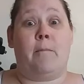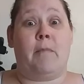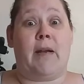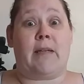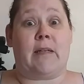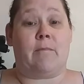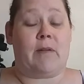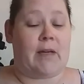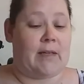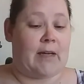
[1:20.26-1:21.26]
medicine
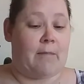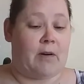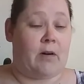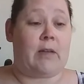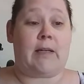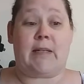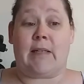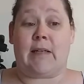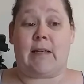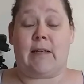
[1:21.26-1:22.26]
because I'm currently
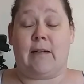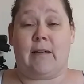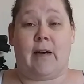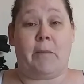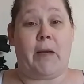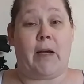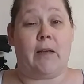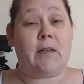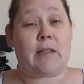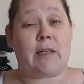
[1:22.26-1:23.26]
sick. I may not
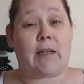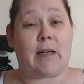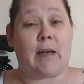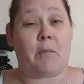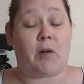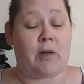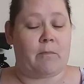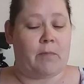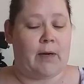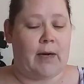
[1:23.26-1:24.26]
look sick anymore,
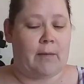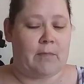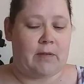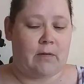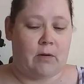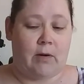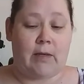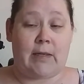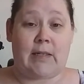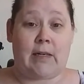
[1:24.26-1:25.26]
but I'm
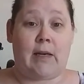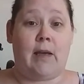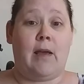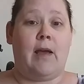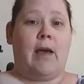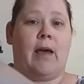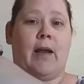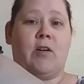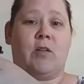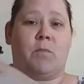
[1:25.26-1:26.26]
currently sick. And
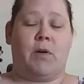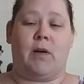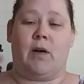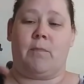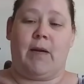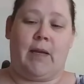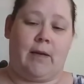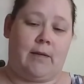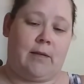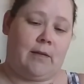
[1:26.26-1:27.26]
I just put it on my
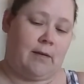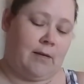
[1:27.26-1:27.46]
hand.